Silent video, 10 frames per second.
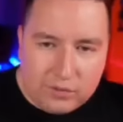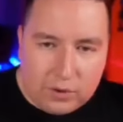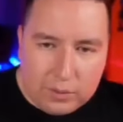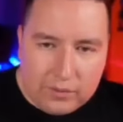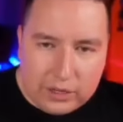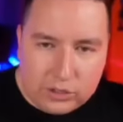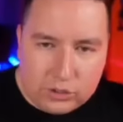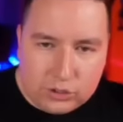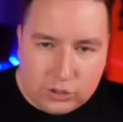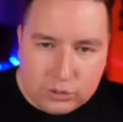from
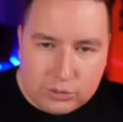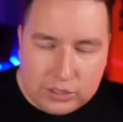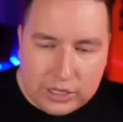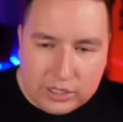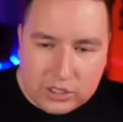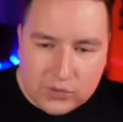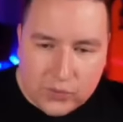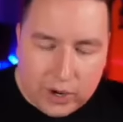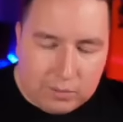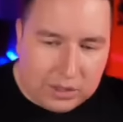Avengers Doomsday. This is
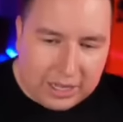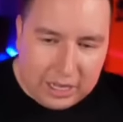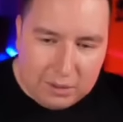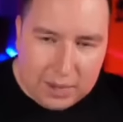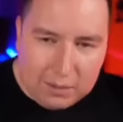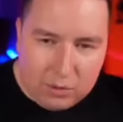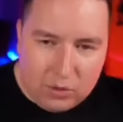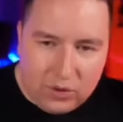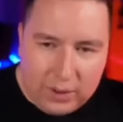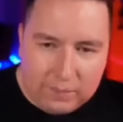from the He-Man
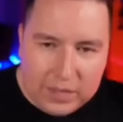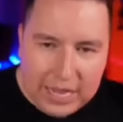movie.